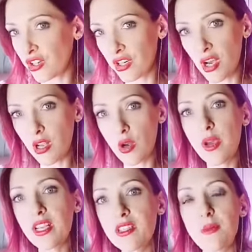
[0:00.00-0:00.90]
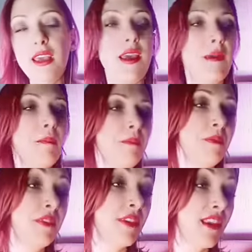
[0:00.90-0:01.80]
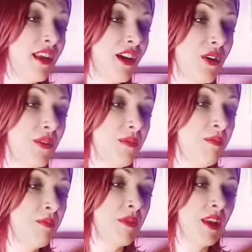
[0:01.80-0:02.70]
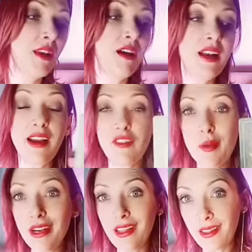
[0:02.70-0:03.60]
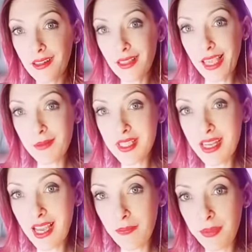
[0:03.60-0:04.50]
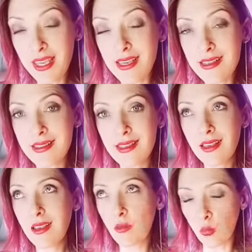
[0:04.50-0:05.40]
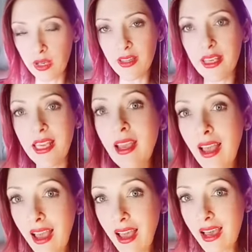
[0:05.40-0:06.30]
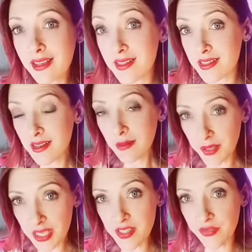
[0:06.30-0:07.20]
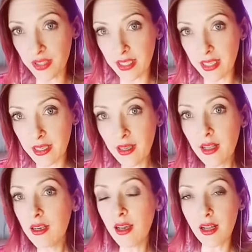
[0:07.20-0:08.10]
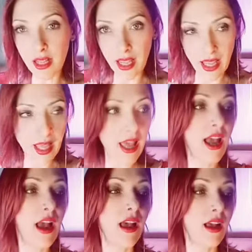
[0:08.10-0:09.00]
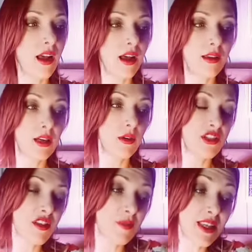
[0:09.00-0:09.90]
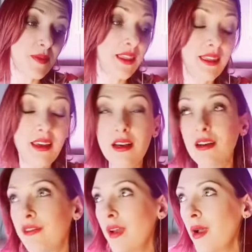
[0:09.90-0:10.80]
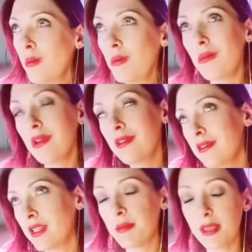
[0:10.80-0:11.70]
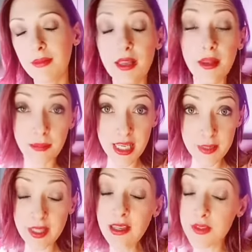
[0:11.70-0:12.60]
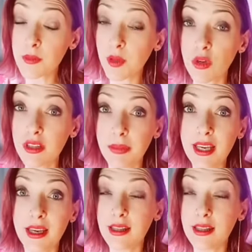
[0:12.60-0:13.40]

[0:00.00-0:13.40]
You're not going to be, you know, not everybody that claims to have peace really acts peacefully. Not, you know, it just makes me think of I mean, it, it makes me think of something really big.